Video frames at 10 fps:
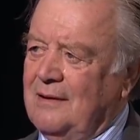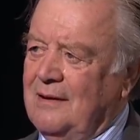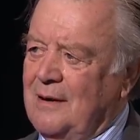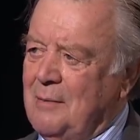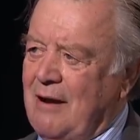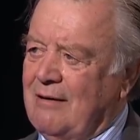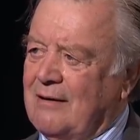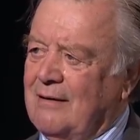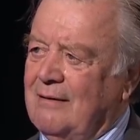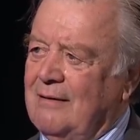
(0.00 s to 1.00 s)
in
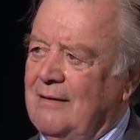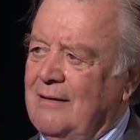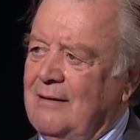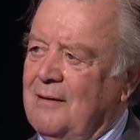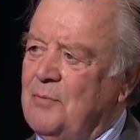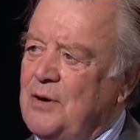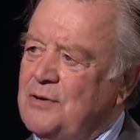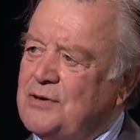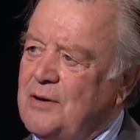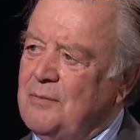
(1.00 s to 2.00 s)
America
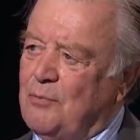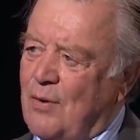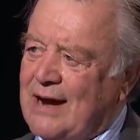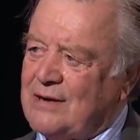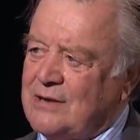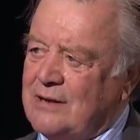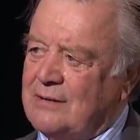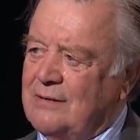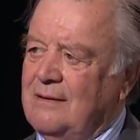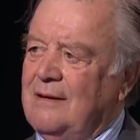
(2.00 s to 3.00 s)
produced Brexit
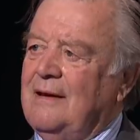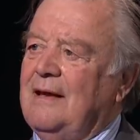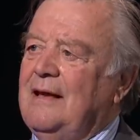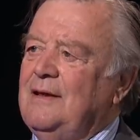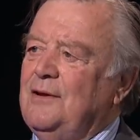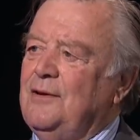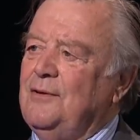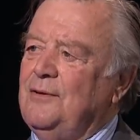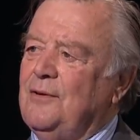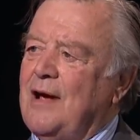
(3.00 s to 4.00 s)
in
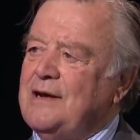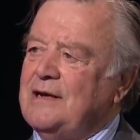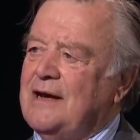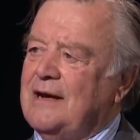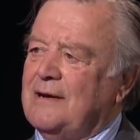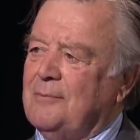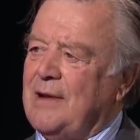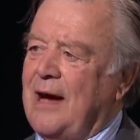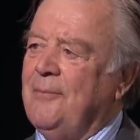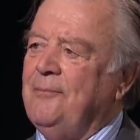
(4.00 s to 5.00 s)
the United Kingdom.
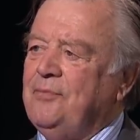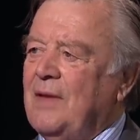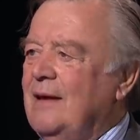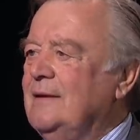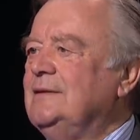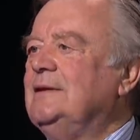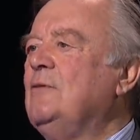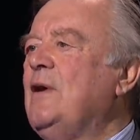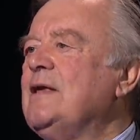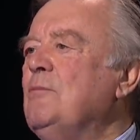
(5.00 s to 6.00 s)
Now,
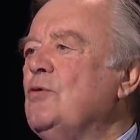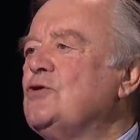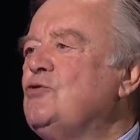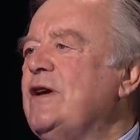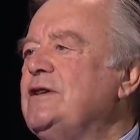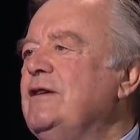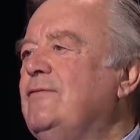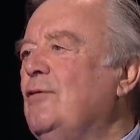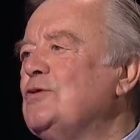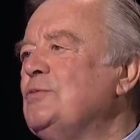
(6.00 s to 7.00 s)
whether more strict
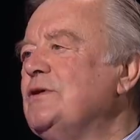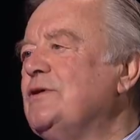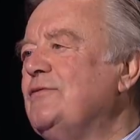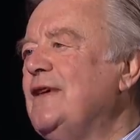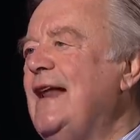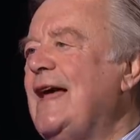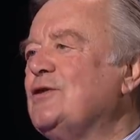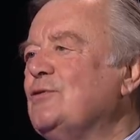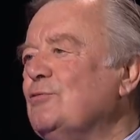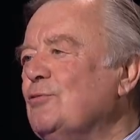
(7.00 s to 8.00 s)
enforcement of the
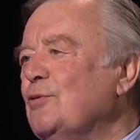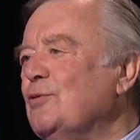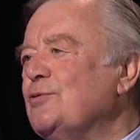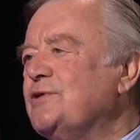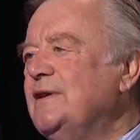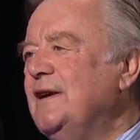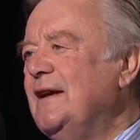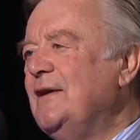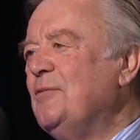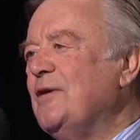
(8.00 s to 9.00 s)
electoral rules
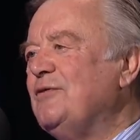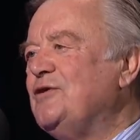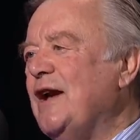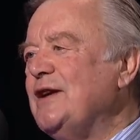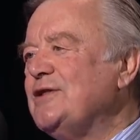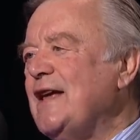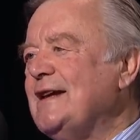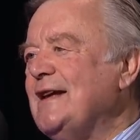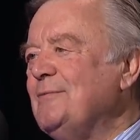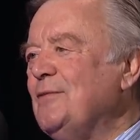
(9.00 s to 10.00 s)
would have changed
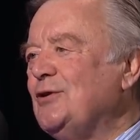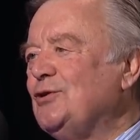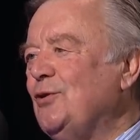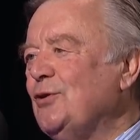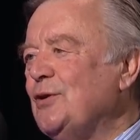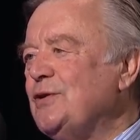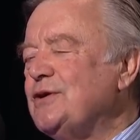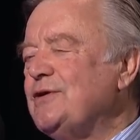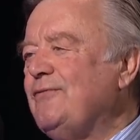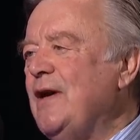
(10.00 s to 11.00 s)
that, I'm not sure.
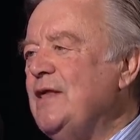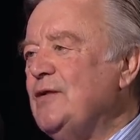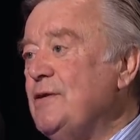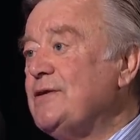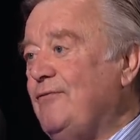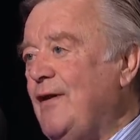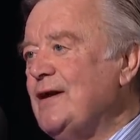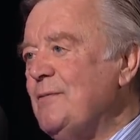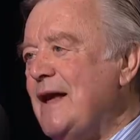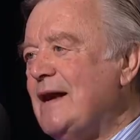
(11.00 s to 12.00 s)
There's a, there is a
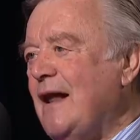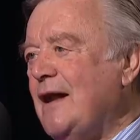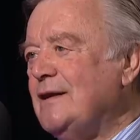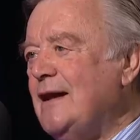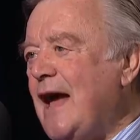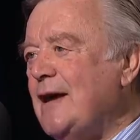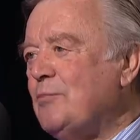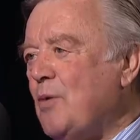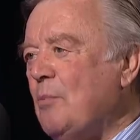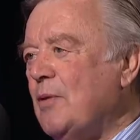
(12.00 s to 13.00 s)
fundamental underlying
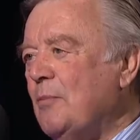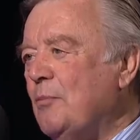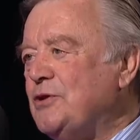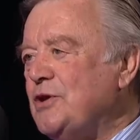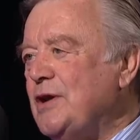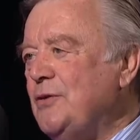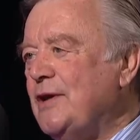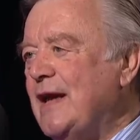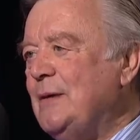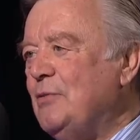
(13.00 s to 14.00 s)
problem, which I don't
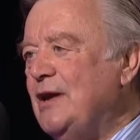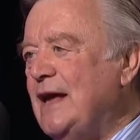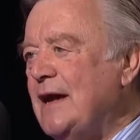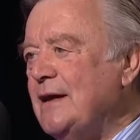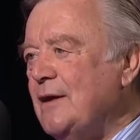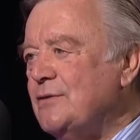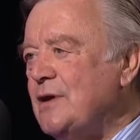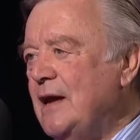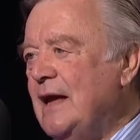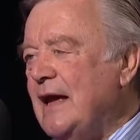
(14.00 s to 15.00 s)
think anybody yet knows
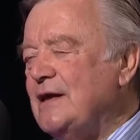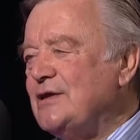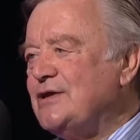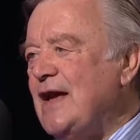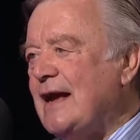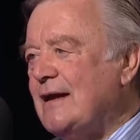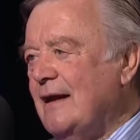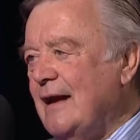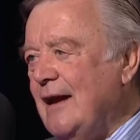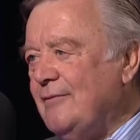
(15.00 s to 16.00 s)

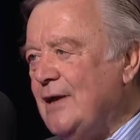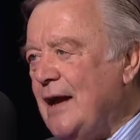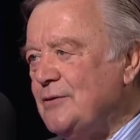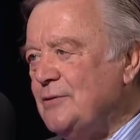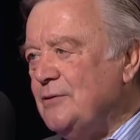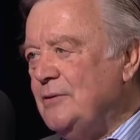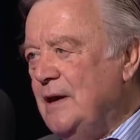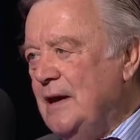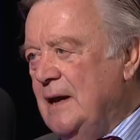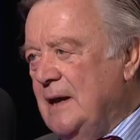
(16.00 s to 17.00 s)
exactly how, how to
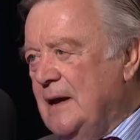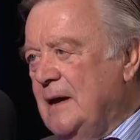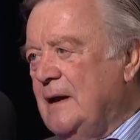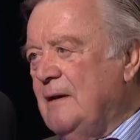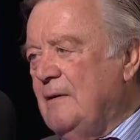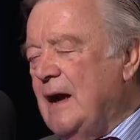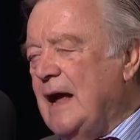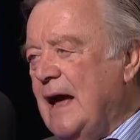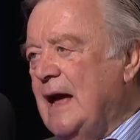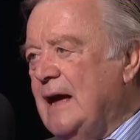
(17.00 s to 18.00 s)
uh,
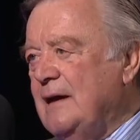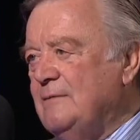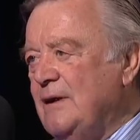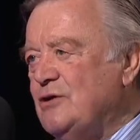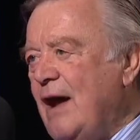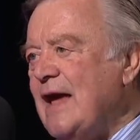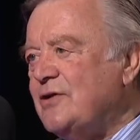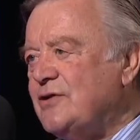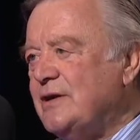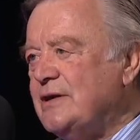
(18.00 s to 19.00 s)
uh,
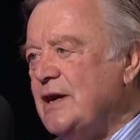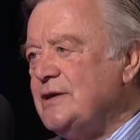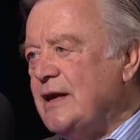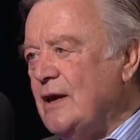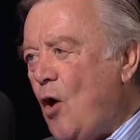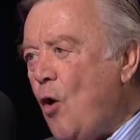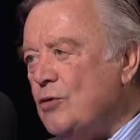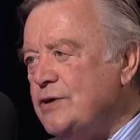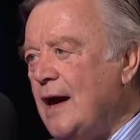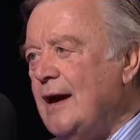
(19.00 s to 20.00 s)
redress. It's going to take a
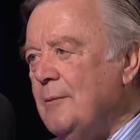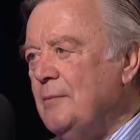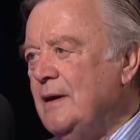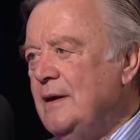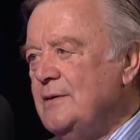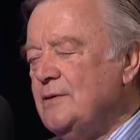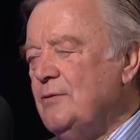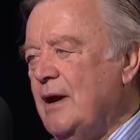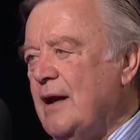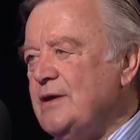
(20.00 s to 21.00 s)
long time to
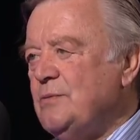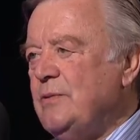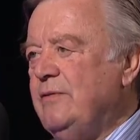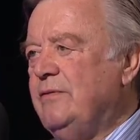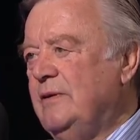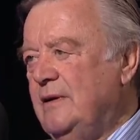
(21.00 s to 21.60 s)
realise that we've,